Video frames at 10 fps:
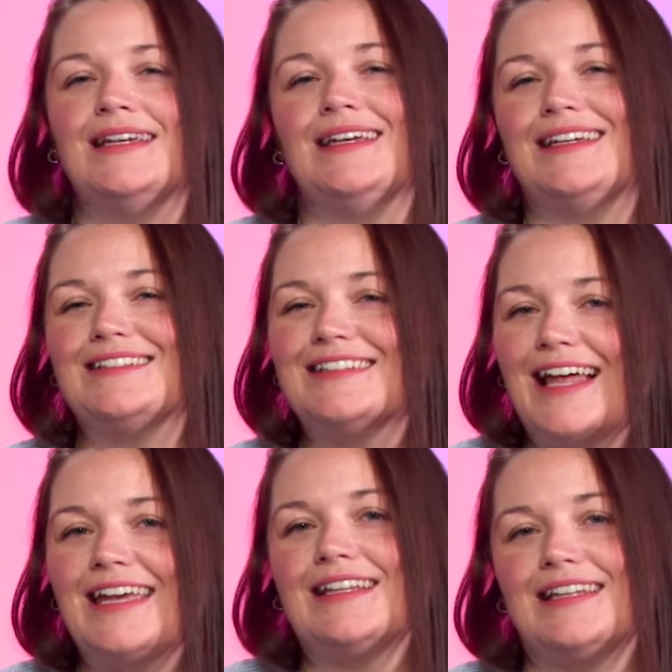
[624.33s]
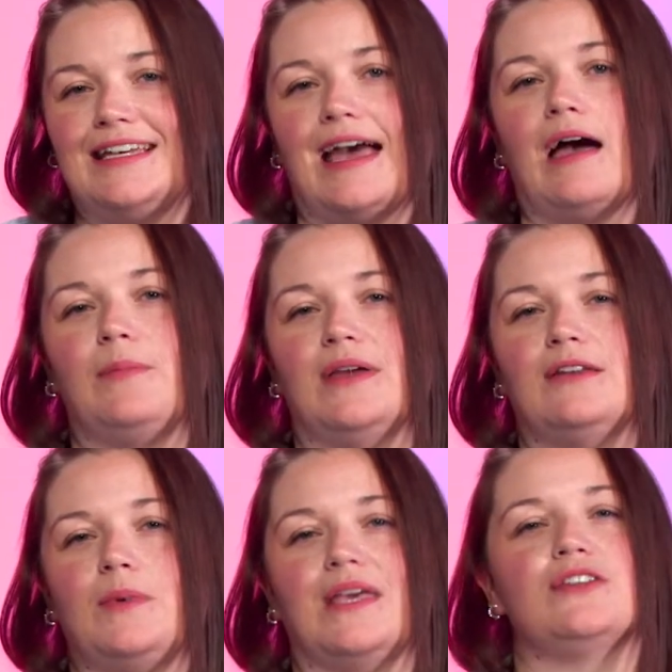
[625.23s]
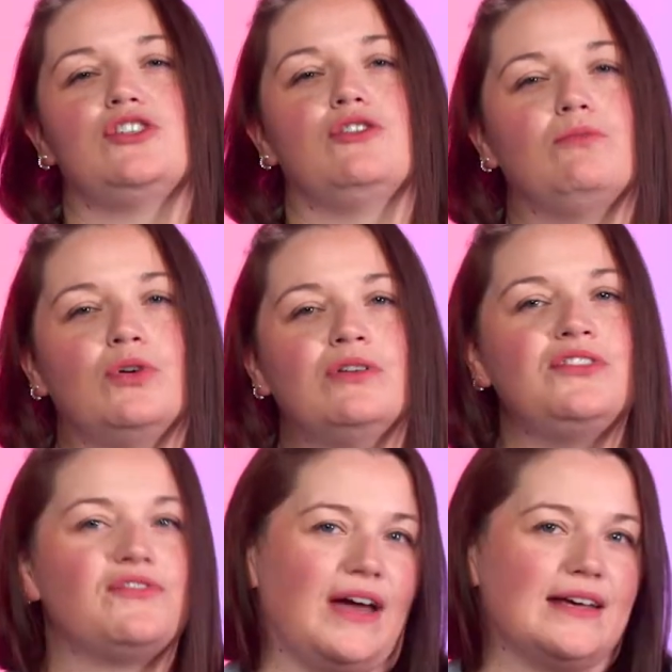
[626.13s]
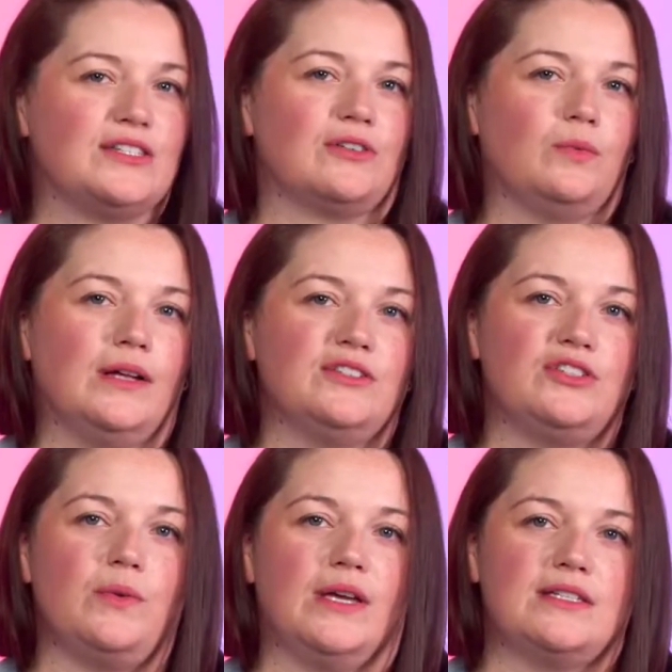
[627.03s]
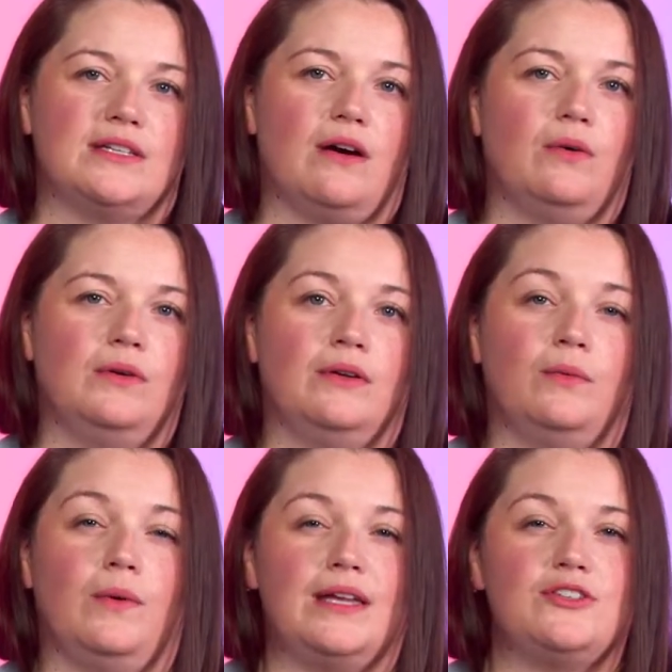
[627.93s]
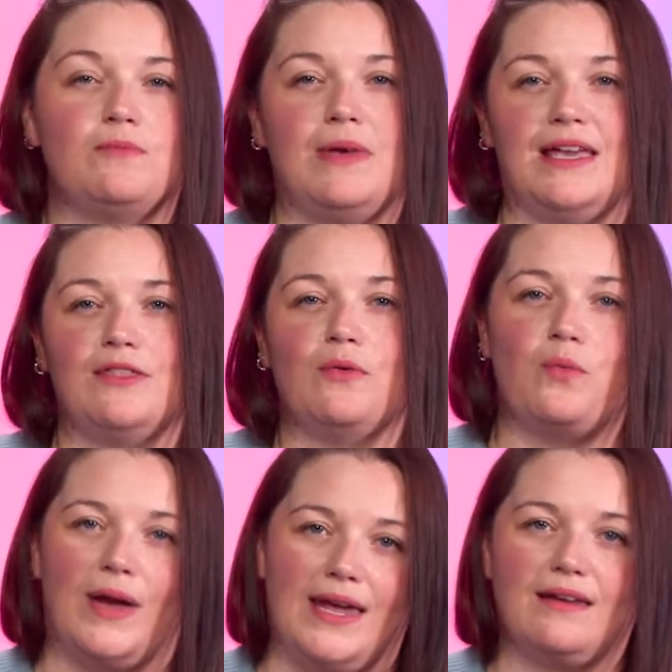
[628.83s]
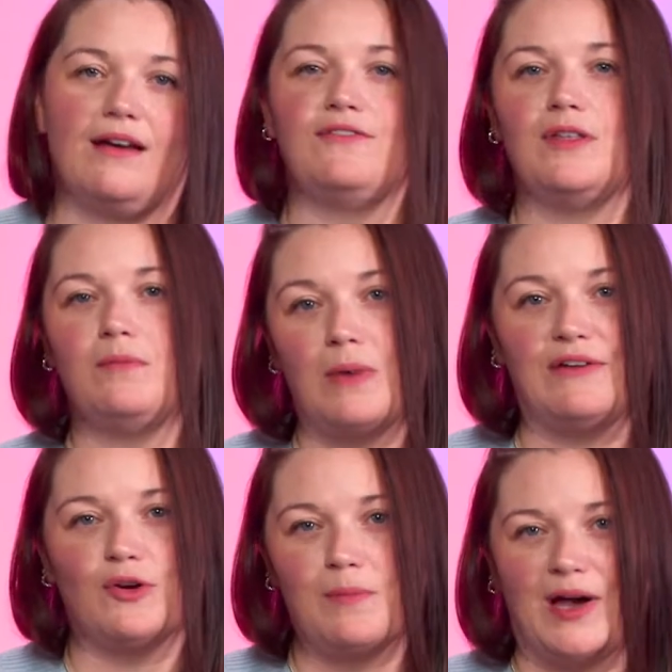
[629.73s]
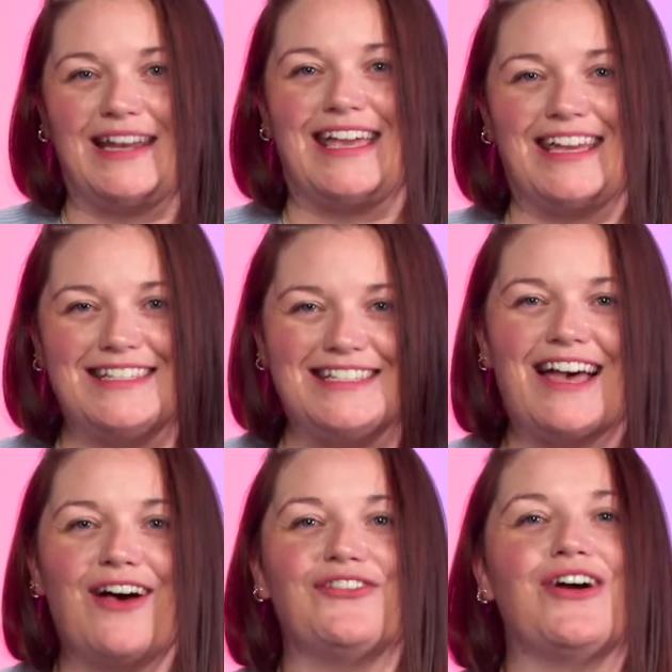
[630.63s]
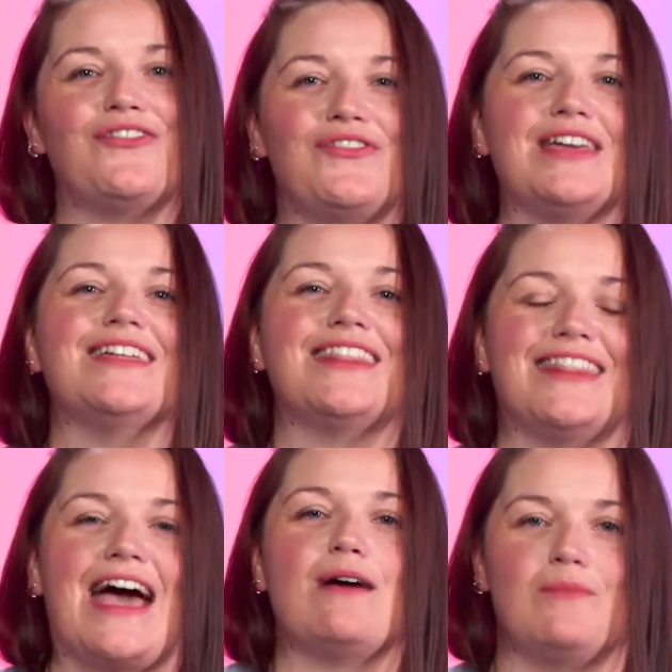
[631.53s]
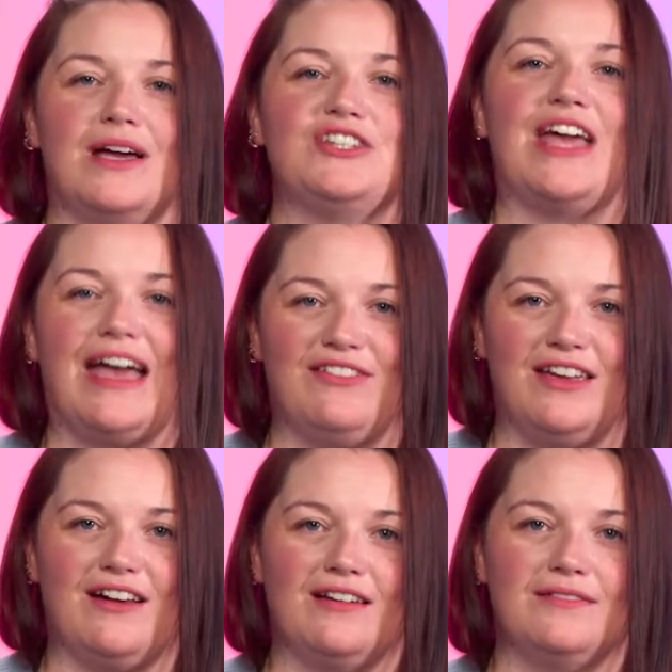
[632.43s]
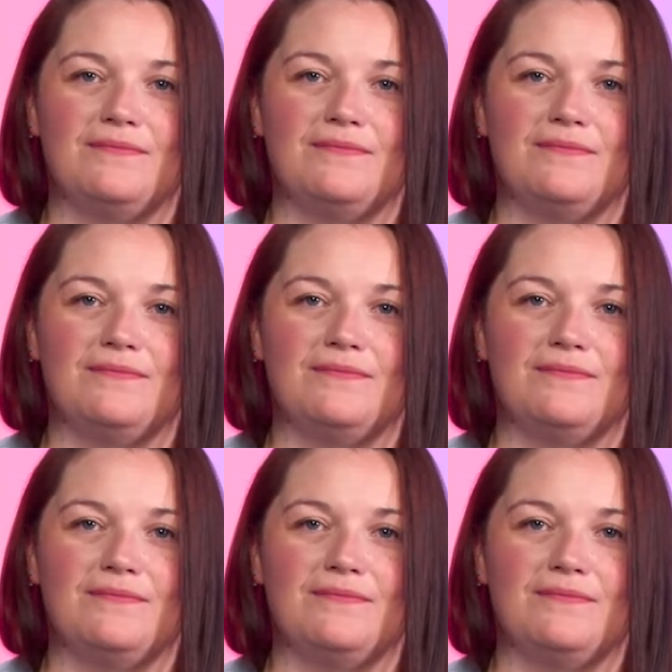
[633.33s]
It likely happened because you moved faster while doing so, which made the weight of your body itself feel that much heavier.